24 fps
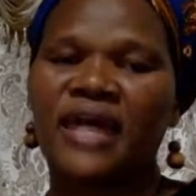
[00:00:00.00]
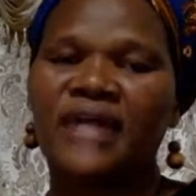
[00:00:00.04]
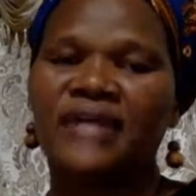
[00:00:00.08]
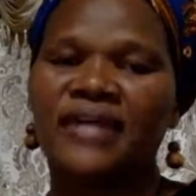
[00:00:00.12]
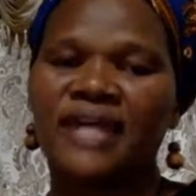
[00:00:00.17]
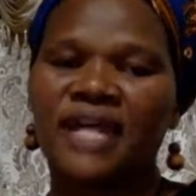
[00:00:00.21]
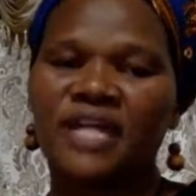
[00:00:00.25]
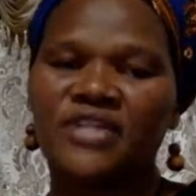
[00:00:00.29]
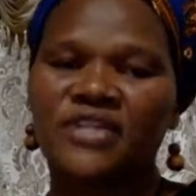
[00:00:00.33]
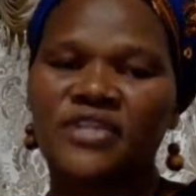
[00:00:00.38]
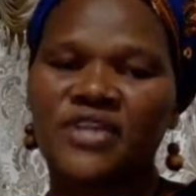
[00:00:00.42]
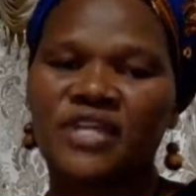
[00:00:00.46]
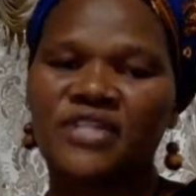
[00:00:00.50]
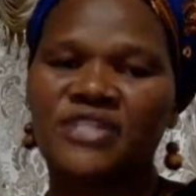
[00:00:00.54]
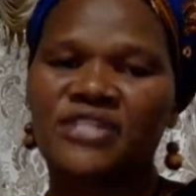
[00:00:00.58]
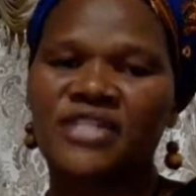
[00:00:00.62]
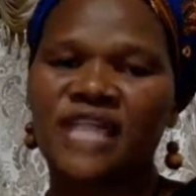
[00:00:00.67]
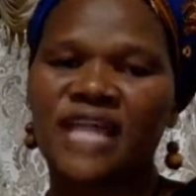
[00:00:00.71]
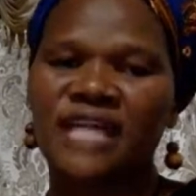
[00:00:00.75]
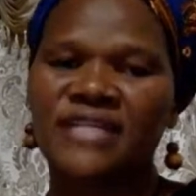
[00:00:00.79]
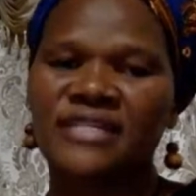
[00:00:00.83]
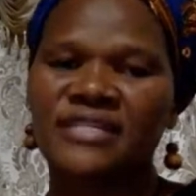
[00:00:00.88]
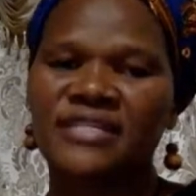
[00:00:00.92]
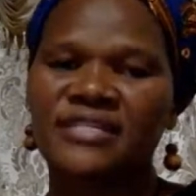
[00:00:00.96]
and Cultural
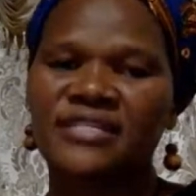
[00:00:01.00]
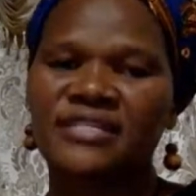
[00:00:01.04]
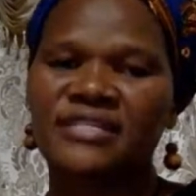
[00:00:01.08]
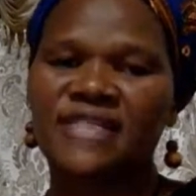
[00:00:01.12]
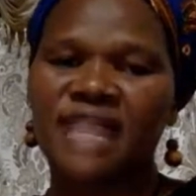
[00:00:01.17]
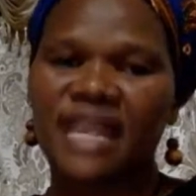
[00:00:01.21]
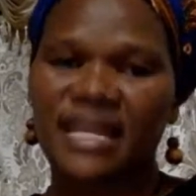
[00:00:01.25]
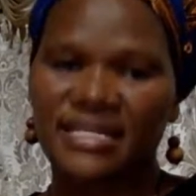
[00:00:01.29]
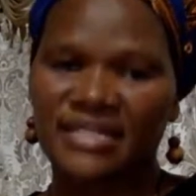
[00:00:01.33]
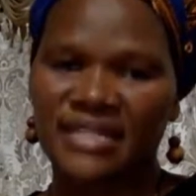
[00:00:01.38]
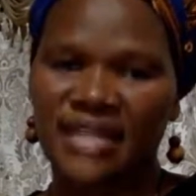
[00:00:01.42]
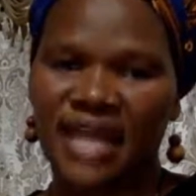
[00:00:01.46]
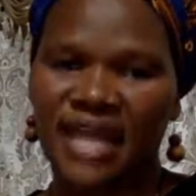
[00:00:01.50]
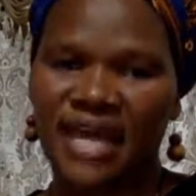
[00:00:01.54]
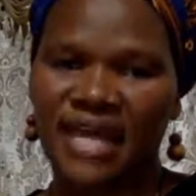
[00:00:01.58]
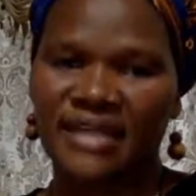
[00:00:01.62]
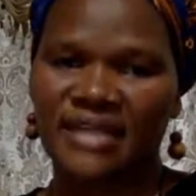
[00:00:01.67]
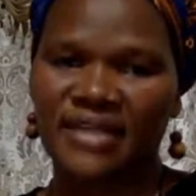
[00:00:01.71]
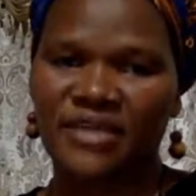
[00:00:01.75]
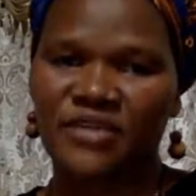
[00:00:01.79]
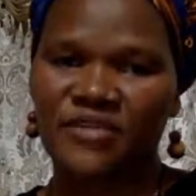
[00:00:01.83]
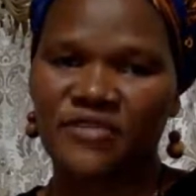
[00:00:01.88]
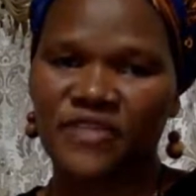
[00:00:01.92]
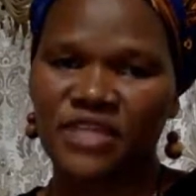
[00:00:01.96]
Studies Center
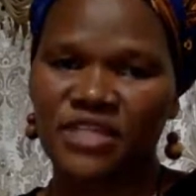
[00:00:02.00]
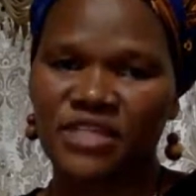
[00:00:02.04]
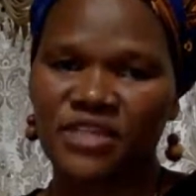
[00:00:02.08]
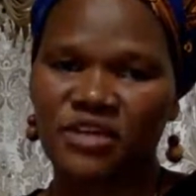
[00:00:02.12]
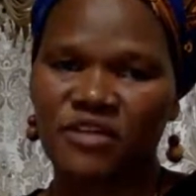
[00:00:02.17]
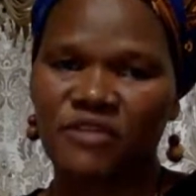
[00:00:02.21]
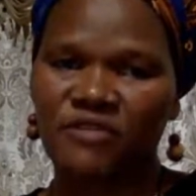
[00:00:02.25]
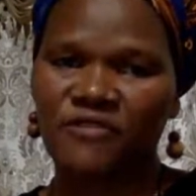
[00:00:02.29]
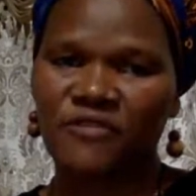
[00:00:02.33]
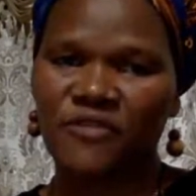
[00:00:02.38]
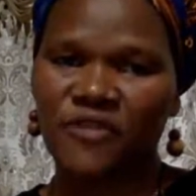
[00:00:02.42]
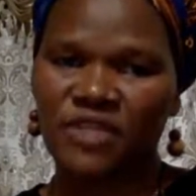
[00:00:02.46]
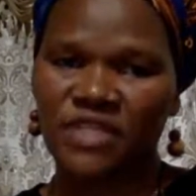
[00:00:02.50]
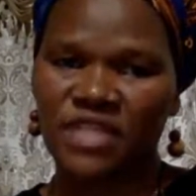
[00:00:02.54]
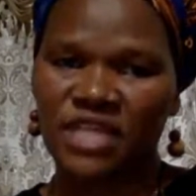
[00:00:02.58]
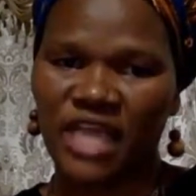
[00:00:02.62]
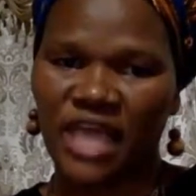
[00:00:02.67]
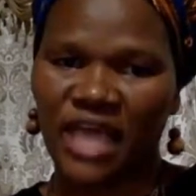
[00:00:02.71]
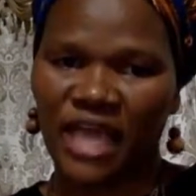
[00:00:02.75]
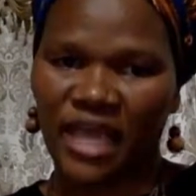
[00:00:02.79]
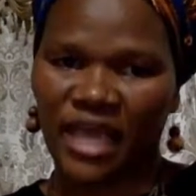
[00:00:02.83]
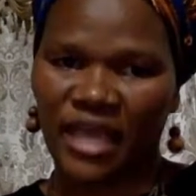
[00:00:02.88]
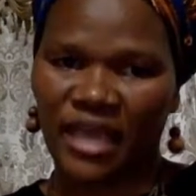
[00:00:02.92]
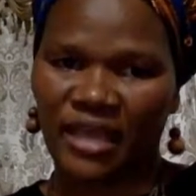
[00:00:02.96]
at the University of
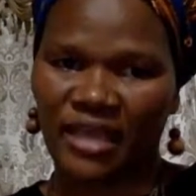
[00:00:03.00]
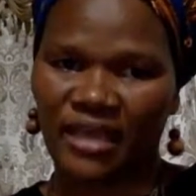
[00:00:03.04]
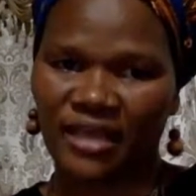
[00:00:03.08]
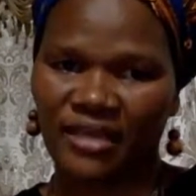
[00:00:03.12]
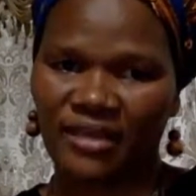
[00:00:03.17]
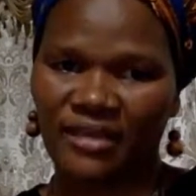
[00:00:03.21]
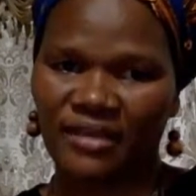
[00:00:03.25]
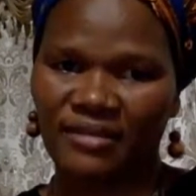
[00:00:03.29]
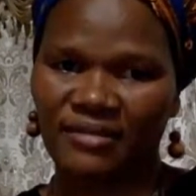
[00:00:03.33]
Fort Hare,